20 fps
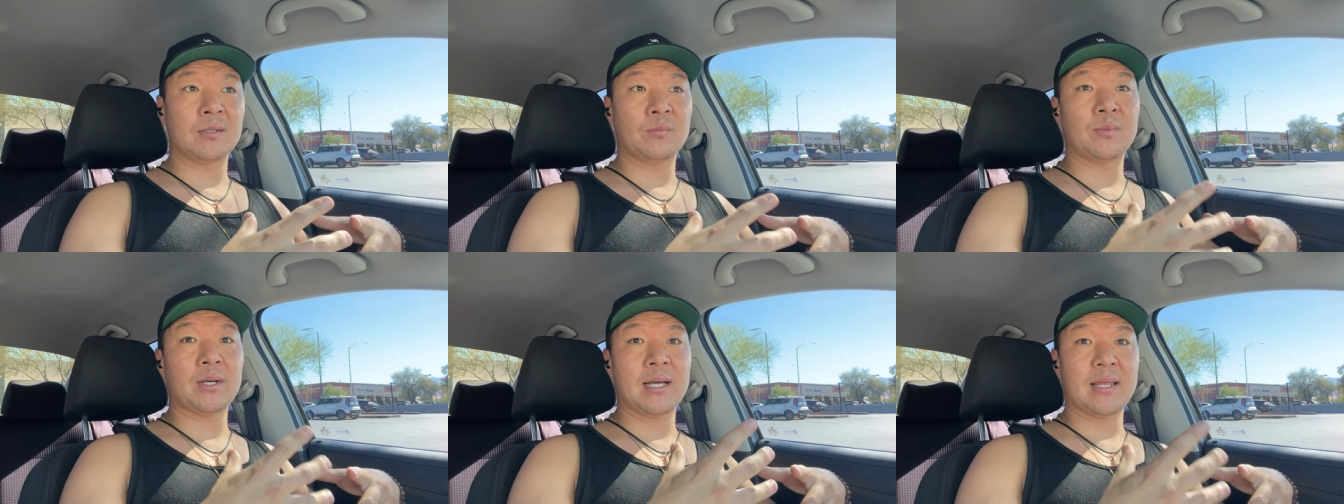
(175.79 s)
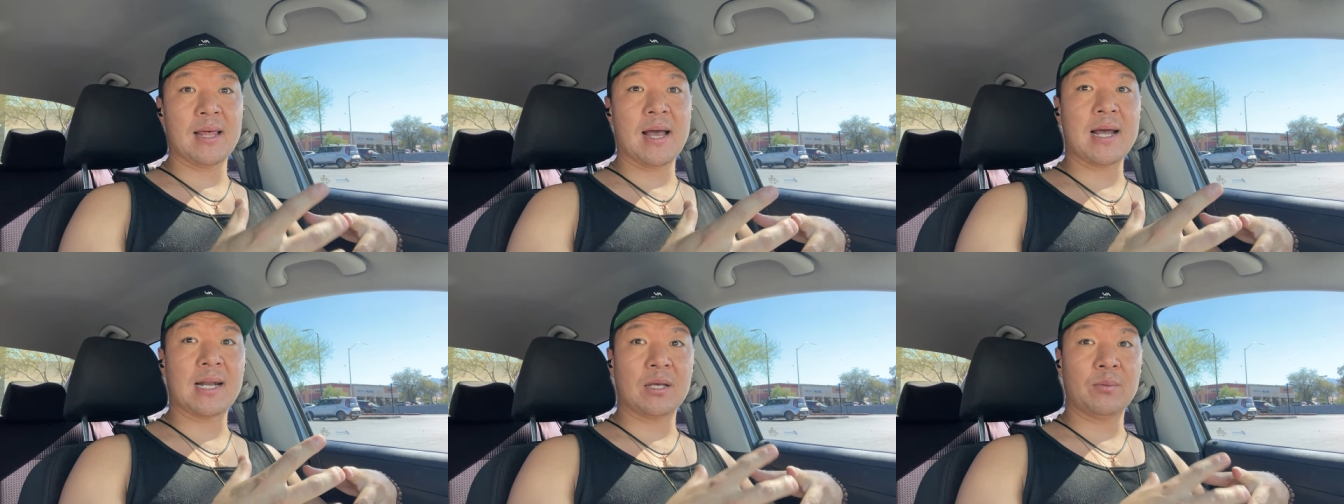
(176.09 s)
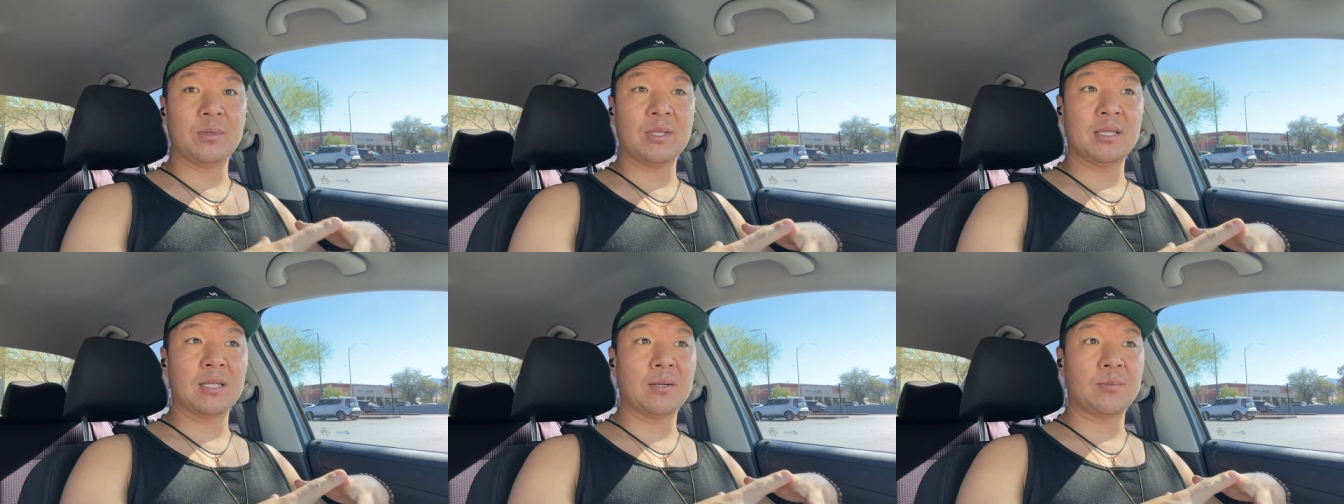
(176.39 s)
And by that, I
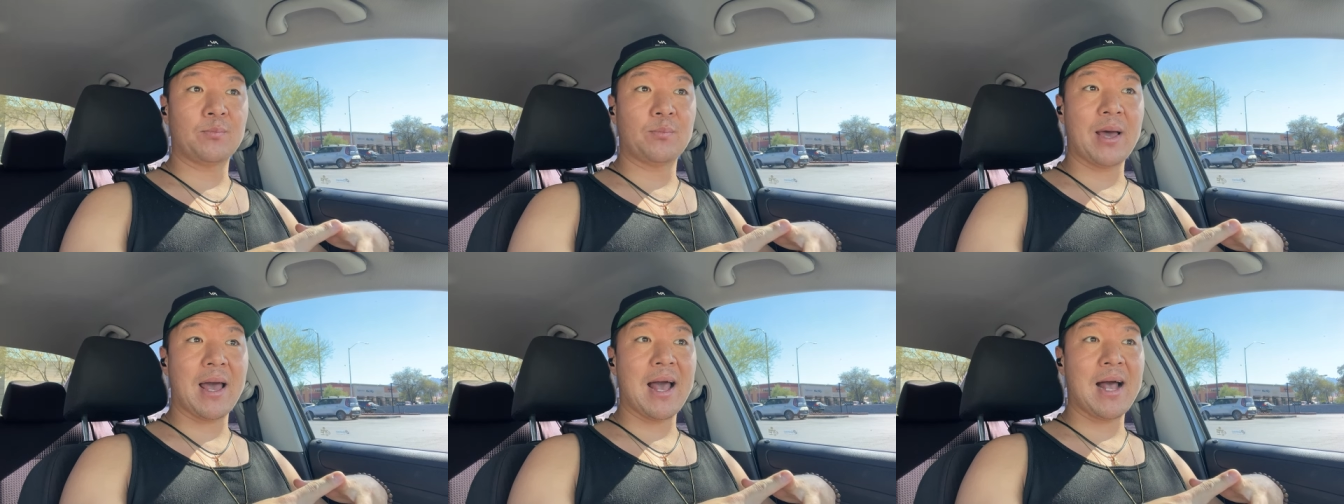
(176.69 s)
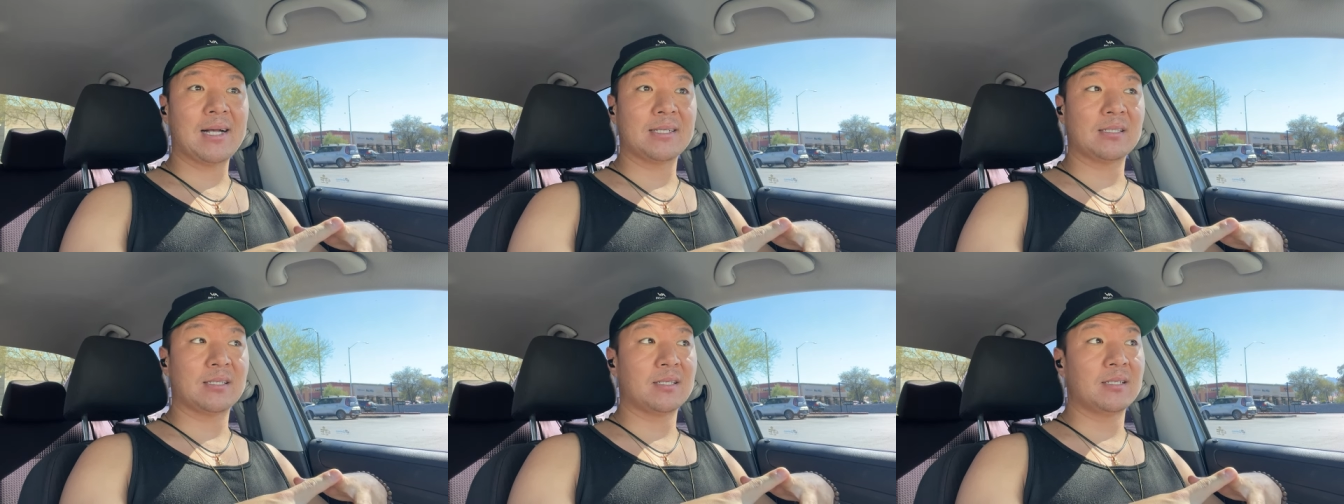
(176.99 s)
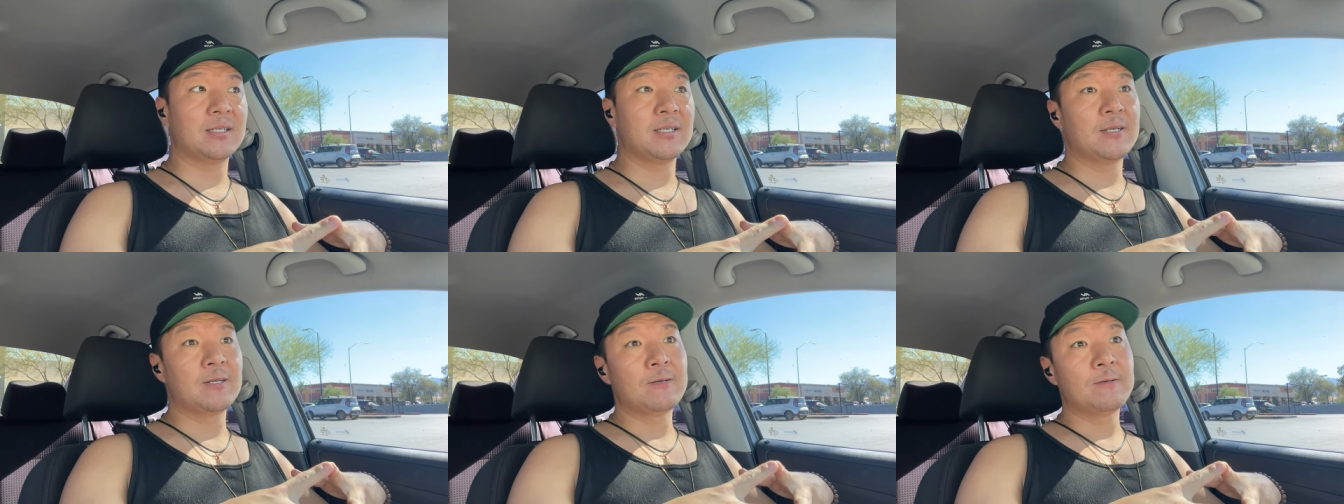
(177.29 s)
mean the
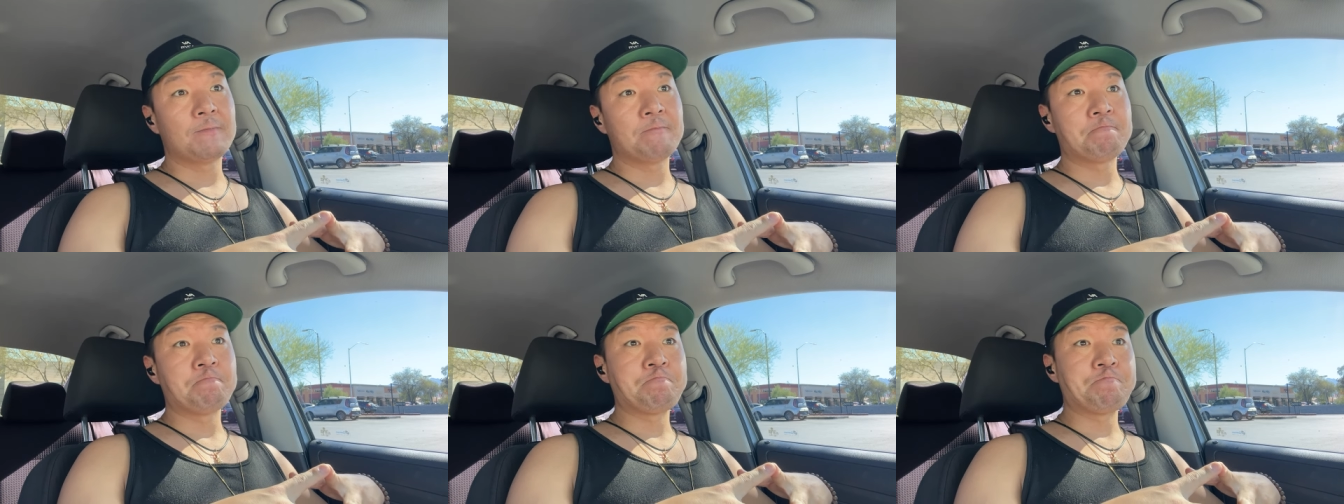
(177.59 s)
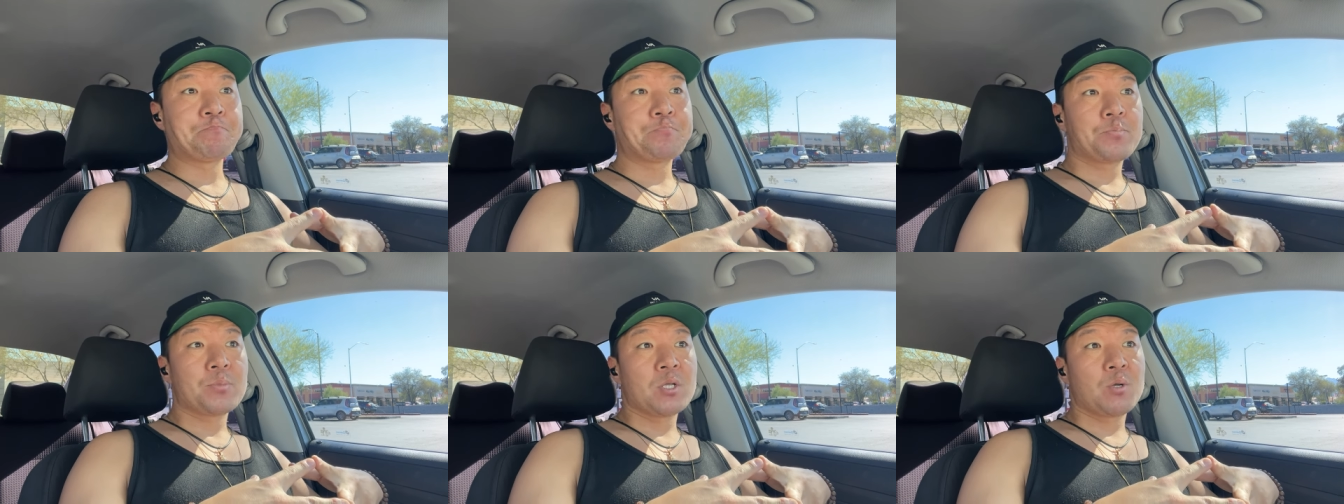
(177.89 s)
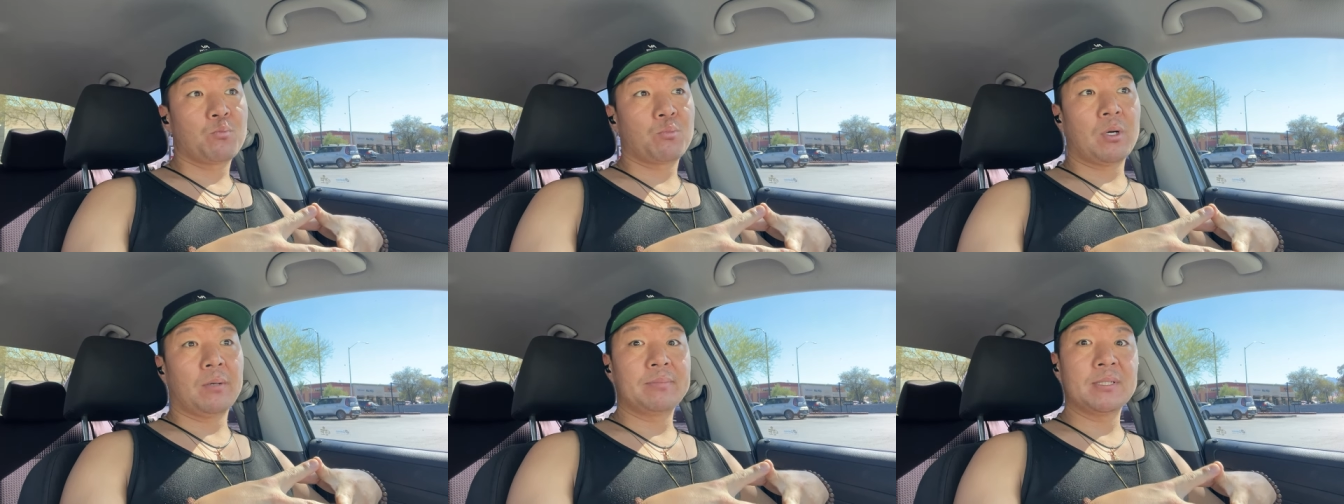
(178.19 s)
past
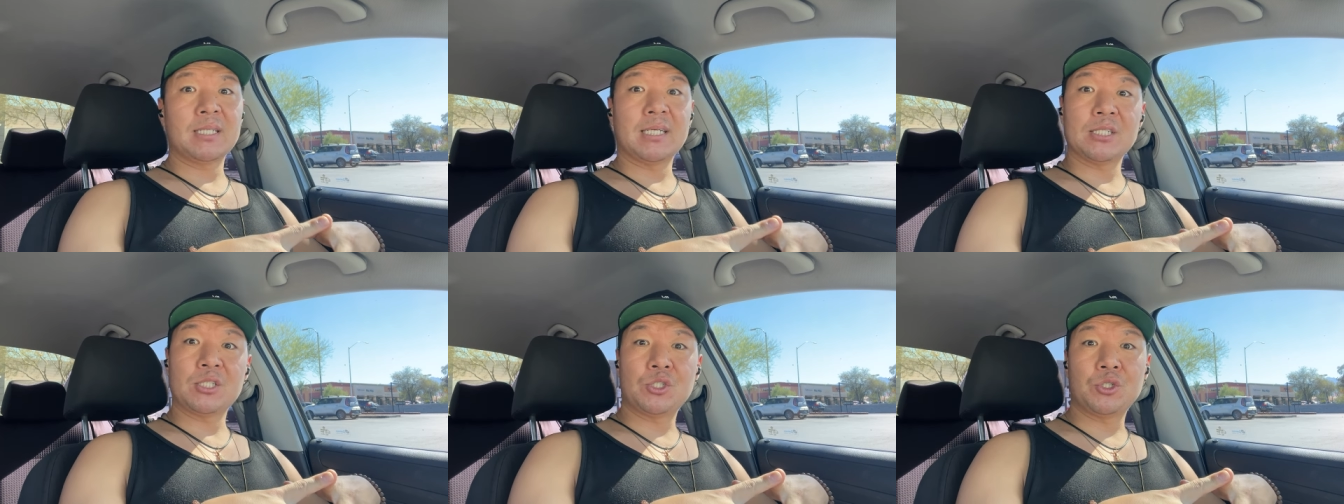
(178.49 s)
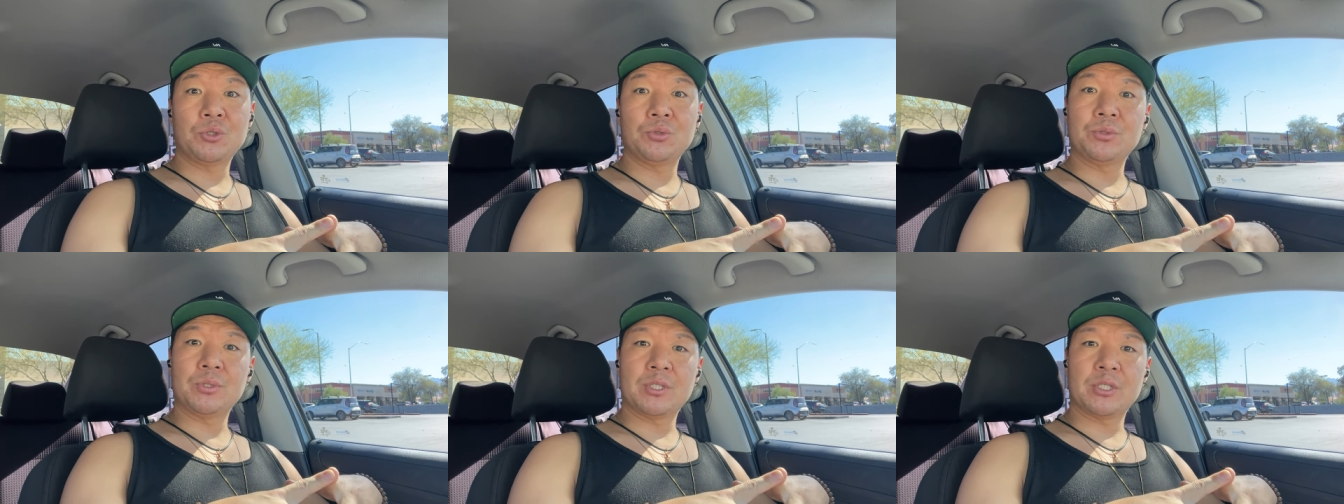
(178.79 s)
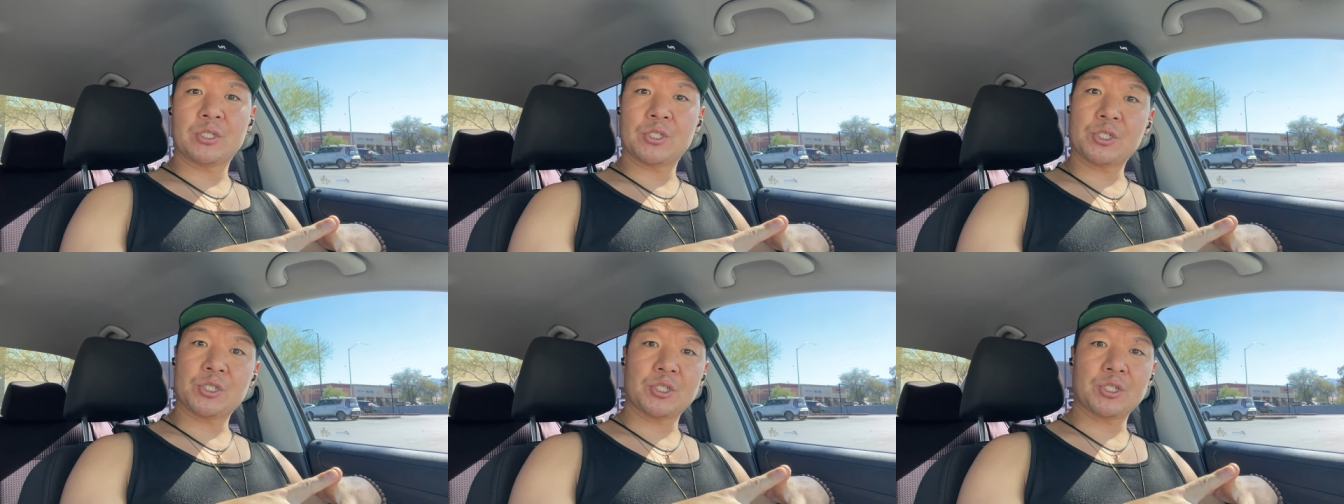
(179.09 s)
probably like two
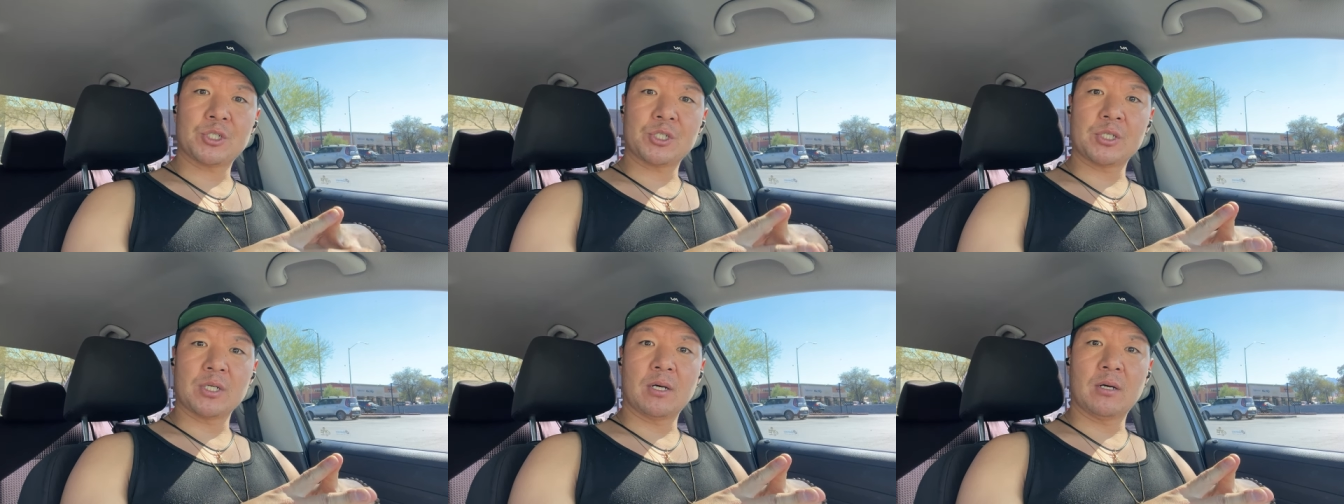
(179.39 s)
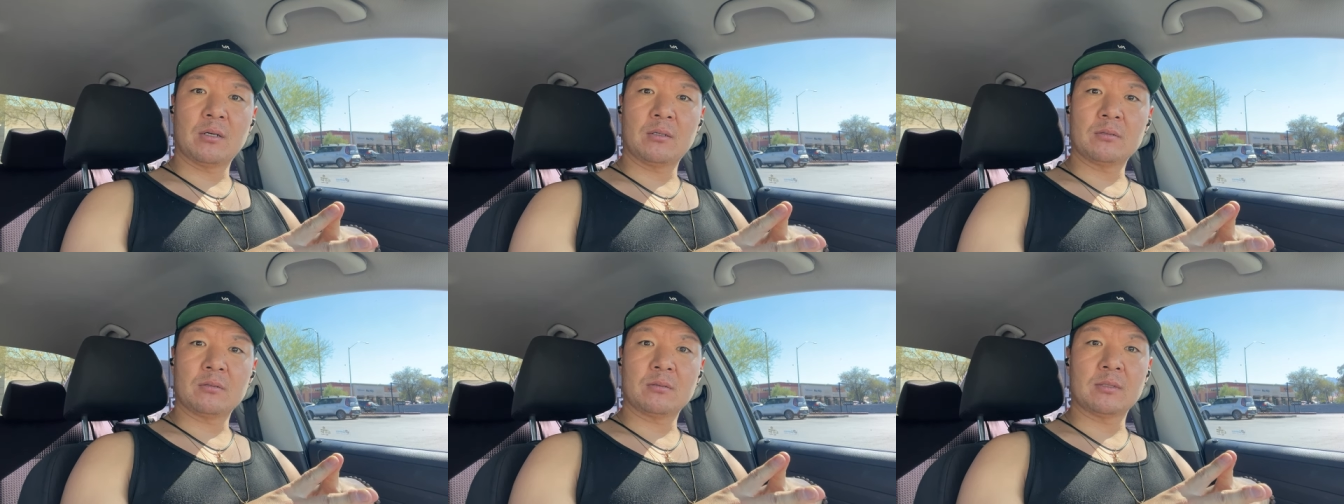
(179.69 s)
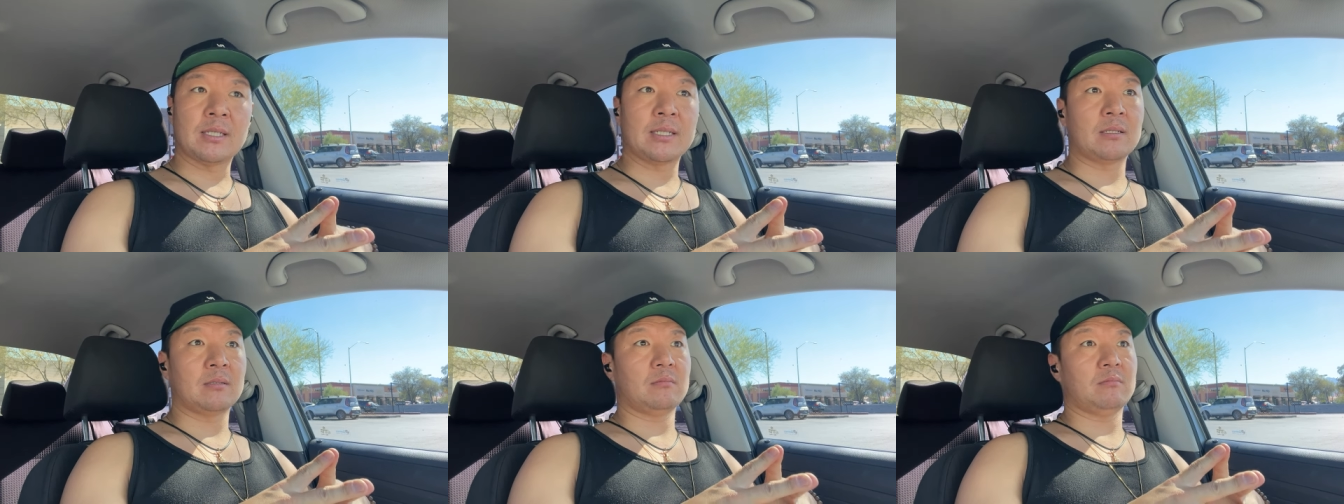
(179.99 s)
years or so,
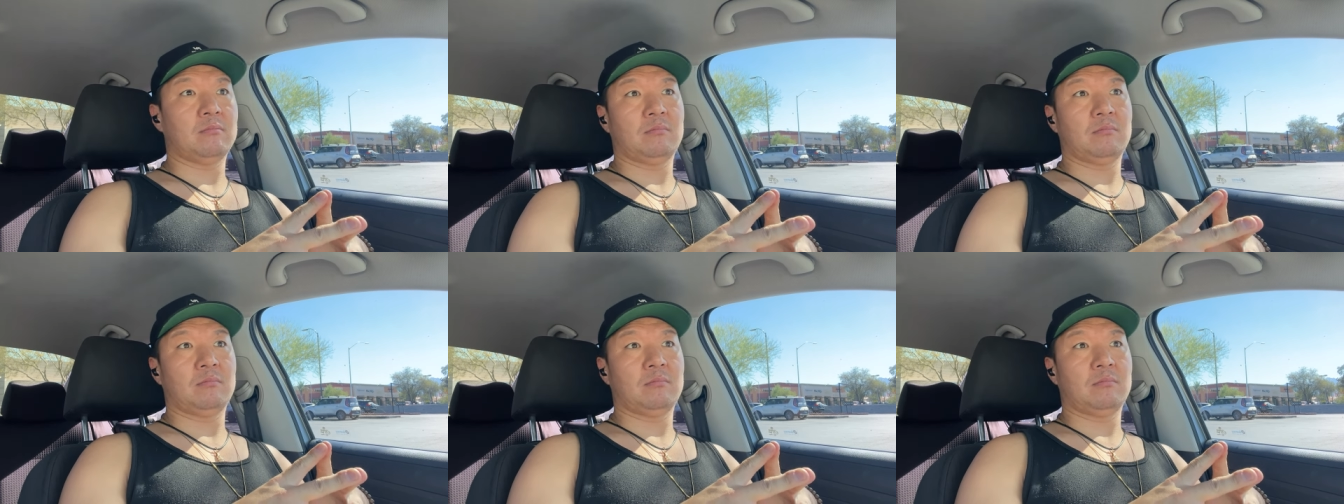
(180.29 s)
like